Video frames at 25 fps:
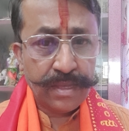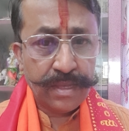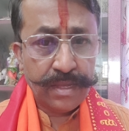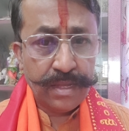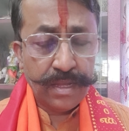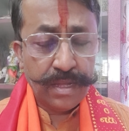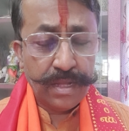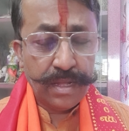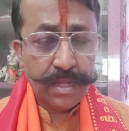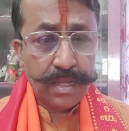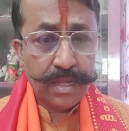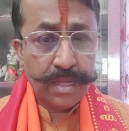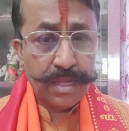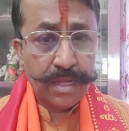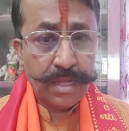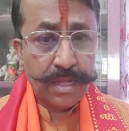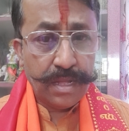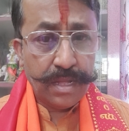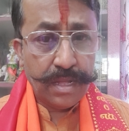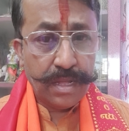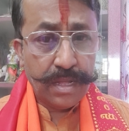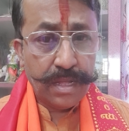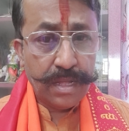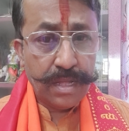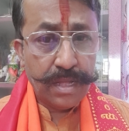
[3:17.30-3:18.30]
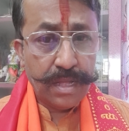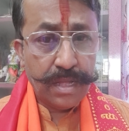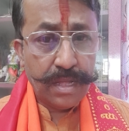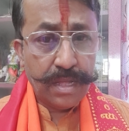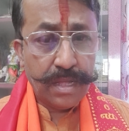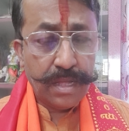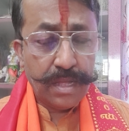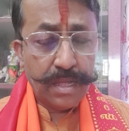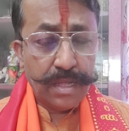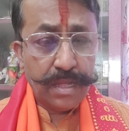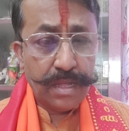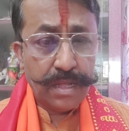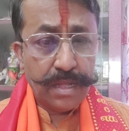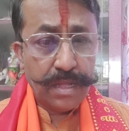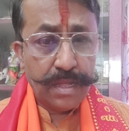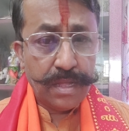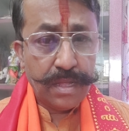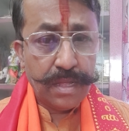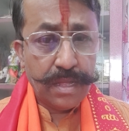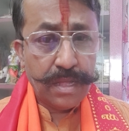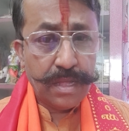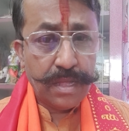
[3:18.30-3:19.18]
Nothing is said.